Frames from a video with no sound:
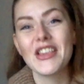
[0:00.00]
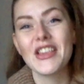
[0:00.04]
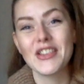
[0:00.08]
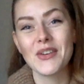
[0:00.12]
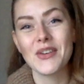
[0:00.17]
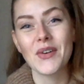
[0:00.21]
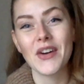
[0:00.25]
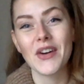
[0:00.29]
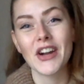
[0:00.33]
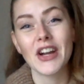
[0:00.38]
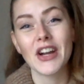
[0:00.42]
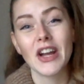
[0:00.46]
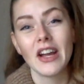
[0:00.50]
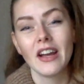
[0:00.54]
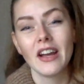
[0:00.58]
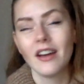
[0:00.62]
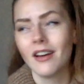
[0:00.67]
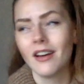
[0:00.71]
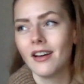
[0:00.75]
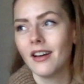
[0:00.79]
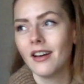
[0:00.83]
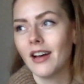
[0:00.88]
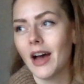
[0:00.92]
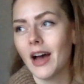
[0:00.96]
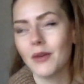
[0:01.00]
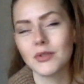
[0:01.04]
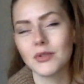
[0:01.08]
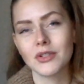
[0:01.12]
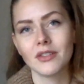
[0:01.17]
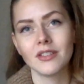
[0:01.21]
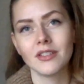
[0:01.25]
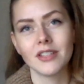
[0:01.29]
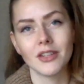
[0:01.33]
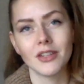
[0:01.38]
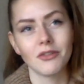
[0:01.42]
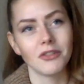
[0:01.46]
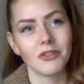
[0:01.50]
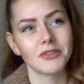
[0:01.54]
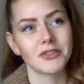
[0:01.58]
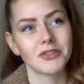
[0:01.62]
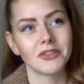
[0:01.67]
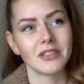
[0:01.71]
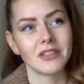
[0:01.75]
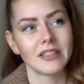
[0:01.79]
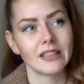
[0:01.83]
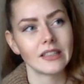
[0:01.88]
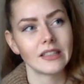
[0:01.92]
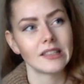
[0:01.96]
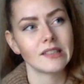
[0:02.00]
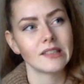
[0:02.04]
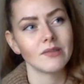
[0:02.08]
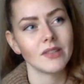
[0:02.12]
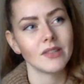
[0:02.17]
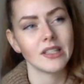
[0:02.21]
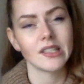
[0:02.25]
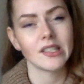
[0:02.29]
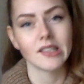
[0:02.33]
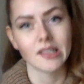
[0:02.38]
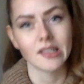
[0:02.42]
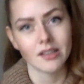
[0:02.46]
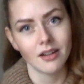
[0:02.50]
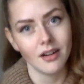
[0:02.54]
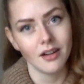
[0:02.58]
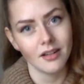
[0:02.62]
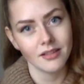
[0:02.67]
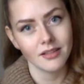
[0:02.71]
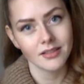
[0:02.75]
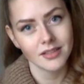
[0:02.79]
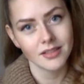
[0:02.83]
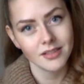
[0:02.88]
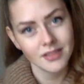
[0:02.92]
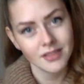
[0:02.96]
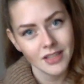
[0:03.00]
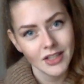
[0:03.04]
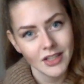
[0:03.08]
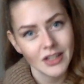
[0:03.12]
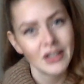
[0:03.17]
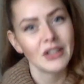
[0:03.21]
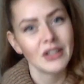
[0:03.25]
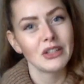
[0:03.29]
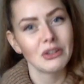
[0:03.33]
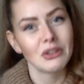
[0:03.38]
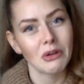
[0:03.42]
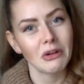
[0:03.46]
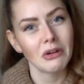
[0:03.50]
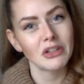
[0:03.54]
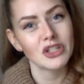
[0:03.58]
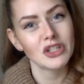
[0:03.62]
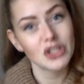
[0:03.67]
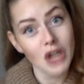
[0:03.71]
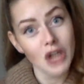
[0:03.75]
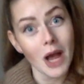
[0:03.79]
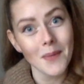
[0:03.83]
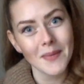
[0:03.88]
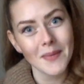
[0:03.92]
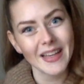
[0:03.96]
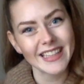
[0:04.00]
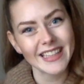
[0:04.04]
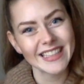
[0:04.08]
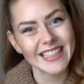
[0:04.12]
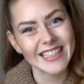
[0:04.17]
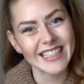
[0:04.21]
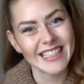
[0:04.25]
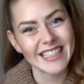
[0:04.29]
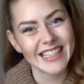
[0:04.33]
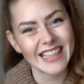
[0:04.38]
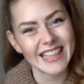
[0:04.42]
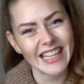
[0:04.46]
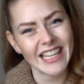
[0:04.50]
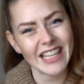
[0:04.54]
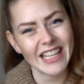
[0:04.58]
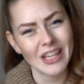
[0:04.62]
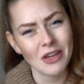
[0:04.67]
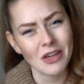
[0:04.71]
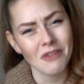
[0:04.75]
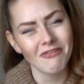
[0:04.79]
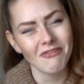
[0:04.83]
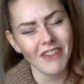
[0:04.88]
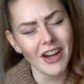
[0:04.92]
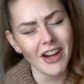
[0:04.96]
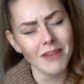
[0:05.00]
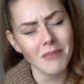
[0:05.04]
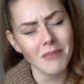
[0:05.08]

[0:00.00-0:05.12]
your, uh, I was gonna say grocery list, what is it called? Your shopping list. Thank you very